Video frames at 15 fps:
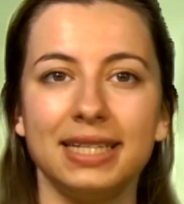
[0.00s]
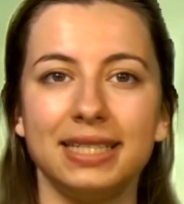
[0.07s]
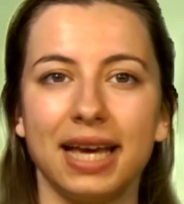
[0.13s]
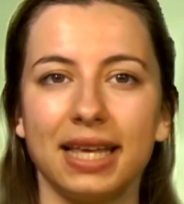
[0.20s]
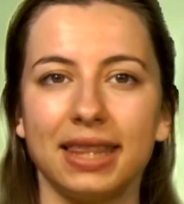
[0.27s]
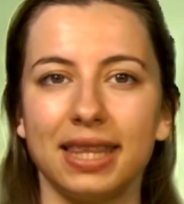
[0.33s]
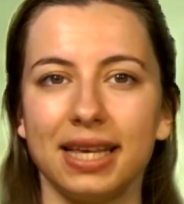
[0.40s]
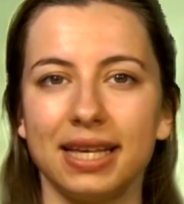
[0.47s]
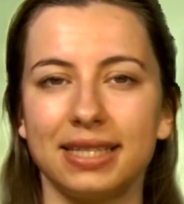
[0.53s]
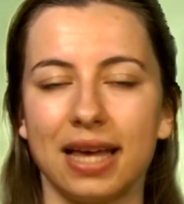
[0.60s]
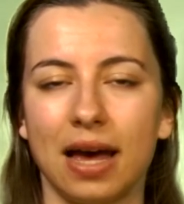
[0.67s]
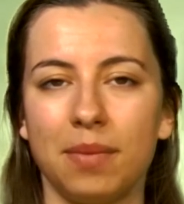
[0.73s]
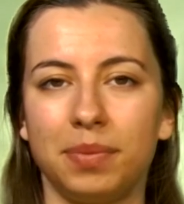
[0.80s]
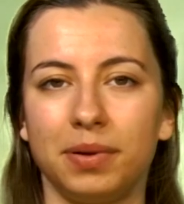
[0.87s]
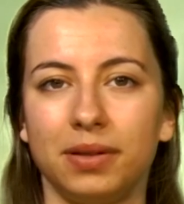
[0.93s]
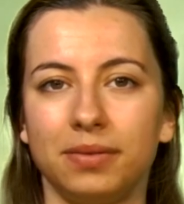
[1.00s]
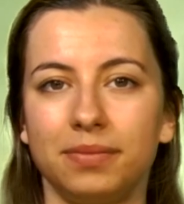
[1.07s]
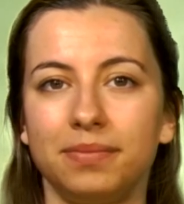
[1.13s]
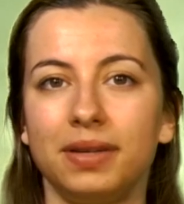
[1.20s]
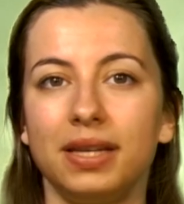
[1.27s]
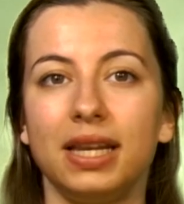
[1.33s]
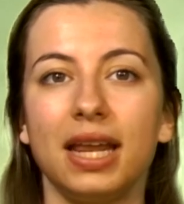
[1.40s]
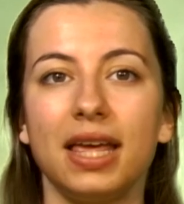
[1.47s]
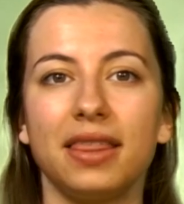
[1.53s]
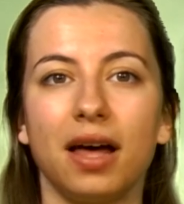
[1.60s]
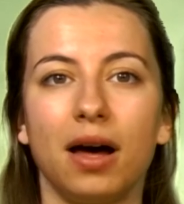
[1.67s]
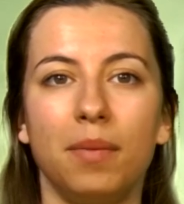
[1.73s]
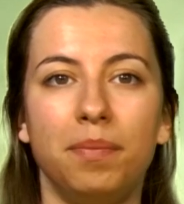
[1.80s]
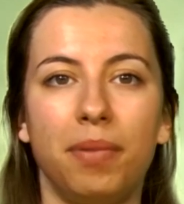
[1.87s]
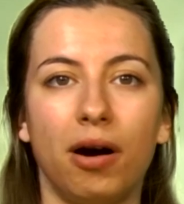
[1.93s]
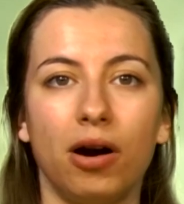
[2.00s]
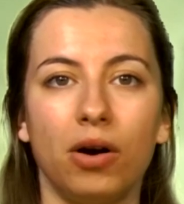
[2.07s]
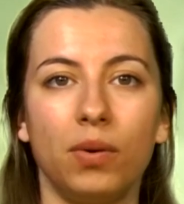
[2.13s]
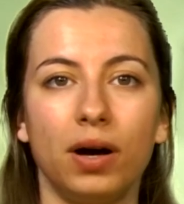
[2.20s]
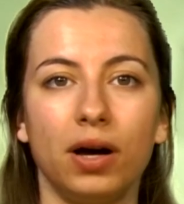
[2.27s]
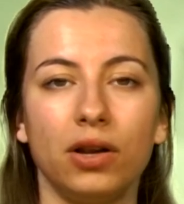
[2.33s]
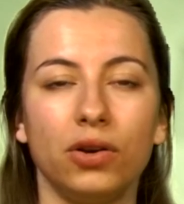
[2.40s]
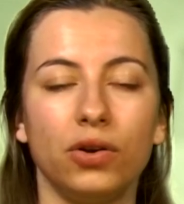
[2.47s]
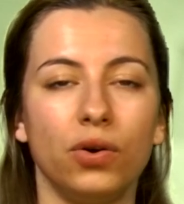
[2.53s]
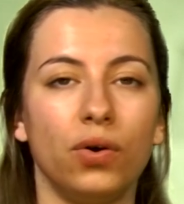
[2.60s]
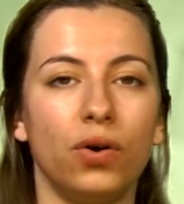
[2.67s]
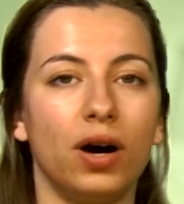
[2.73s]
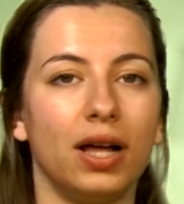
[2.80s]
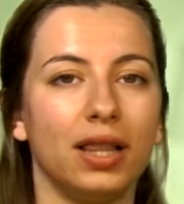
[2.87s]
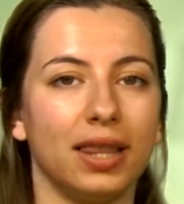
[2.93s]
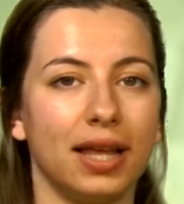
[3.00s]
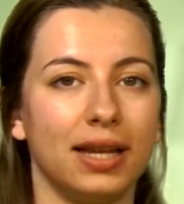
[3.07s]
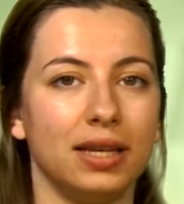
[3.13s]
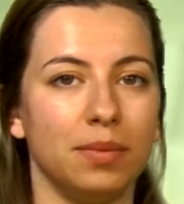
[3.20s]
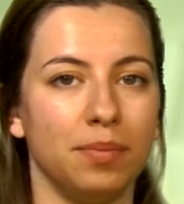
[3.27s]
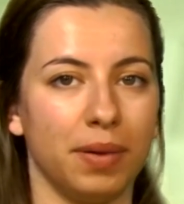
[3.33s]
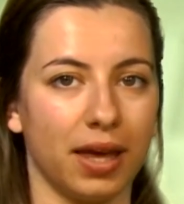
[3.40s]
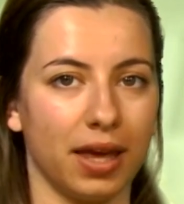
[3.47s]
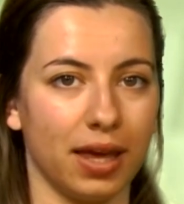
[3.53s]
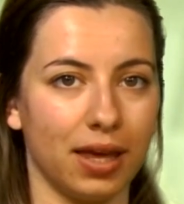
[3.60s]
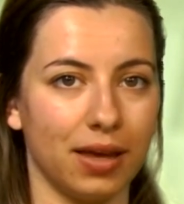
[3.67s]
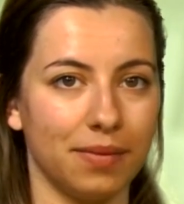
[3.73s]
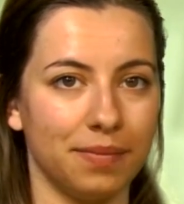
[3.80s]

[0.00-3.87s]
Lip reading: Take the example, neither a borrower nor a lender be.